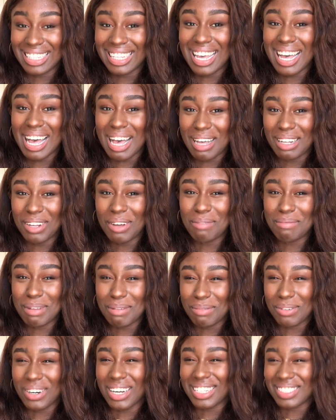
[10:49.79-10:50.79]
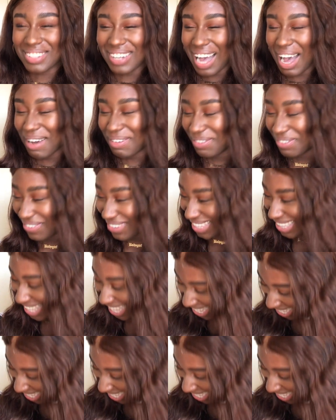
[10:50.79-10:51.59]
Yeah, a lot of people as well.